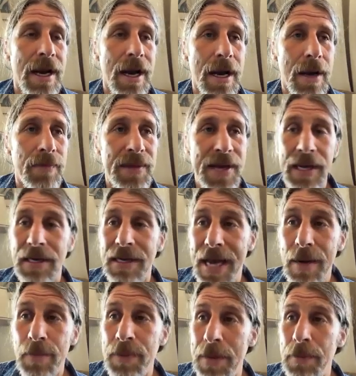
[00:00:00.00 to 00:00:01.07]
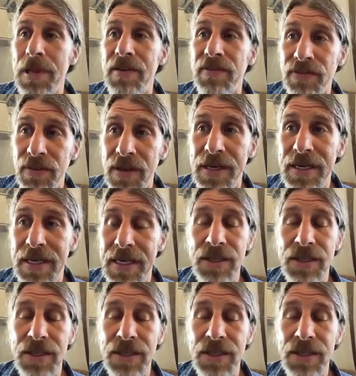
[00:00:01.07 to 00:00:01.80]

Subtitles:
that a lot of people have flooded